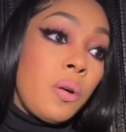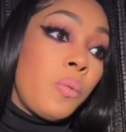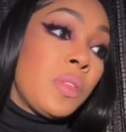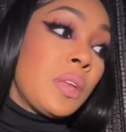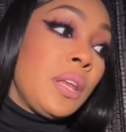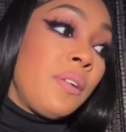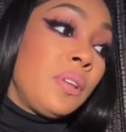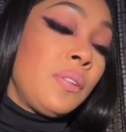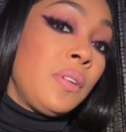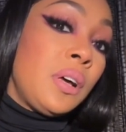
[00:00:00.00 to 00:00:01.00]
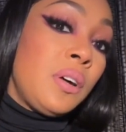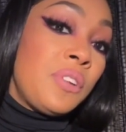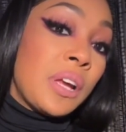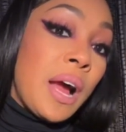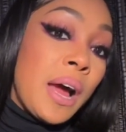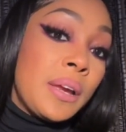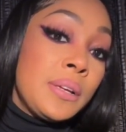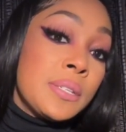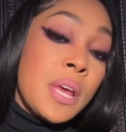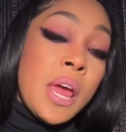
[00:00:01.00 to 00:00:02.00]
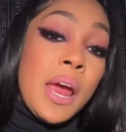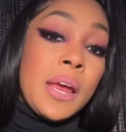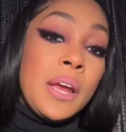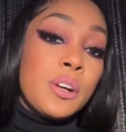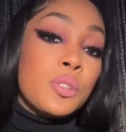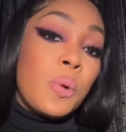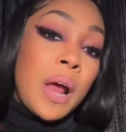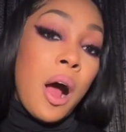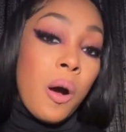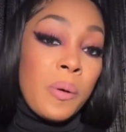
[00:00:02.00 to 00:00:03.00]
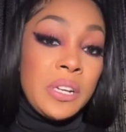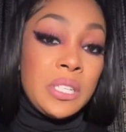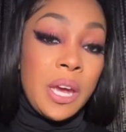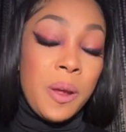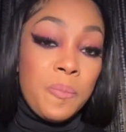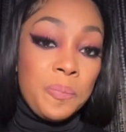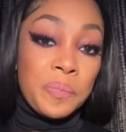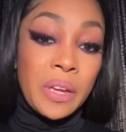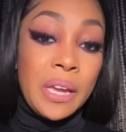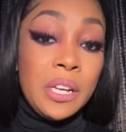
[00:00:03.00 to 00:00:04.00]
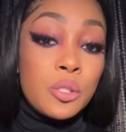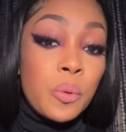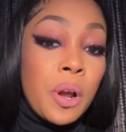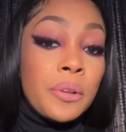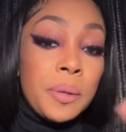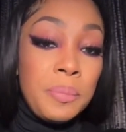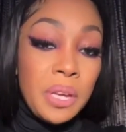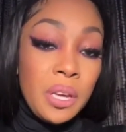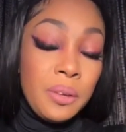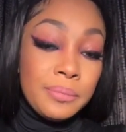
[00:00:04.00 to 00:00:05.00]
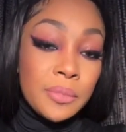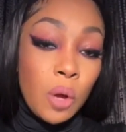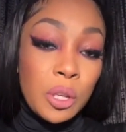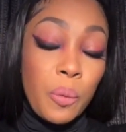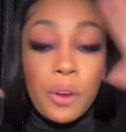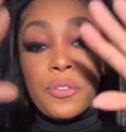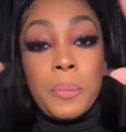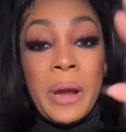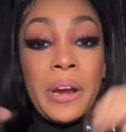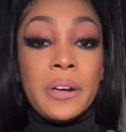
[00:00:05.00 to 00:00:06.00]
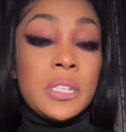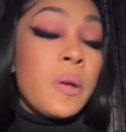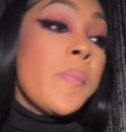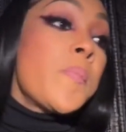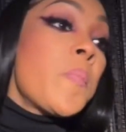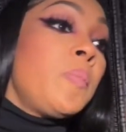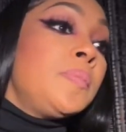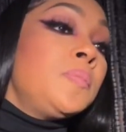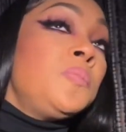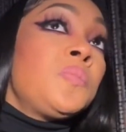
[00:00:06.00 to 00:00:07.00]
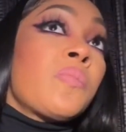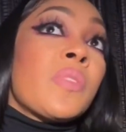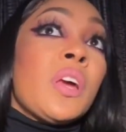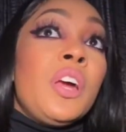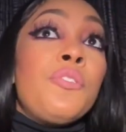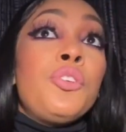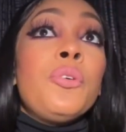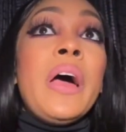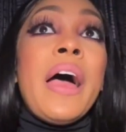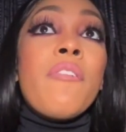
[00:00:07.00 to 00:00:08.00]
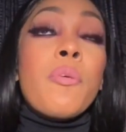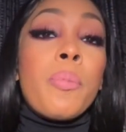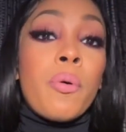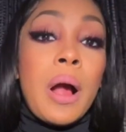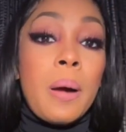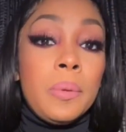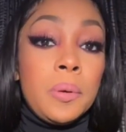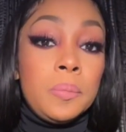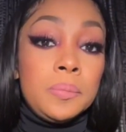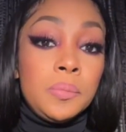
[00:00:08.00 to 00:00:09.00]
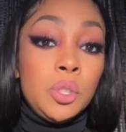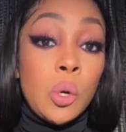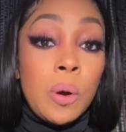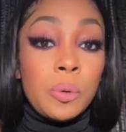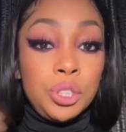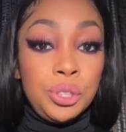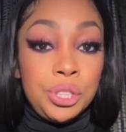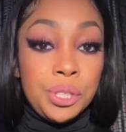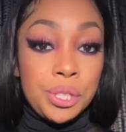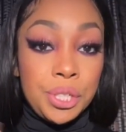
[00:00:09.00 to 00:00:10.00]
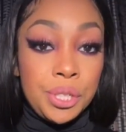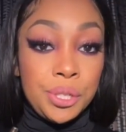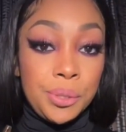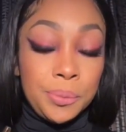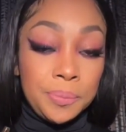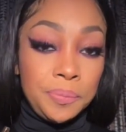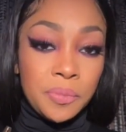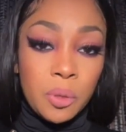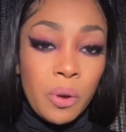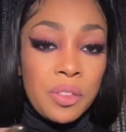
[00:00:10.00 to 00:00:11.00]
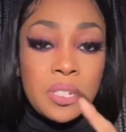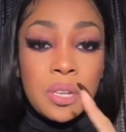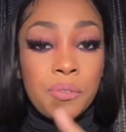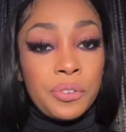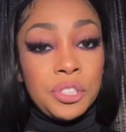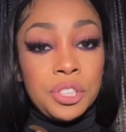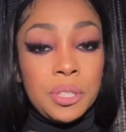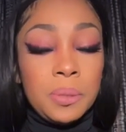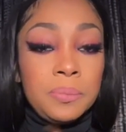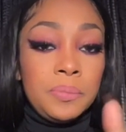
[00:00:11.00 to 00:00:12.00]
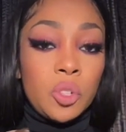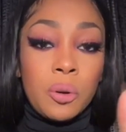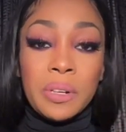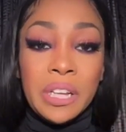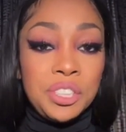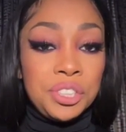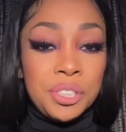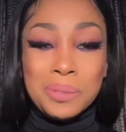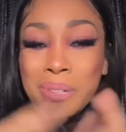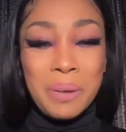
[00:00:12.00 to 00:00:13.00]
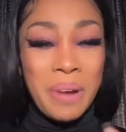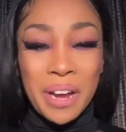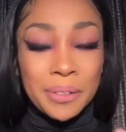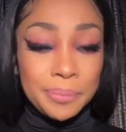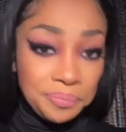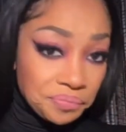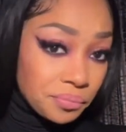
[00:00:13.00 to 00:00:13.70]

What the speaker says: with a level of love and kindness. And here's what I always say, and this would only work for the parents. If you have a problem knowing what you should or shouldn't do, whether it's in a friendship, a relationship, doesn't matter.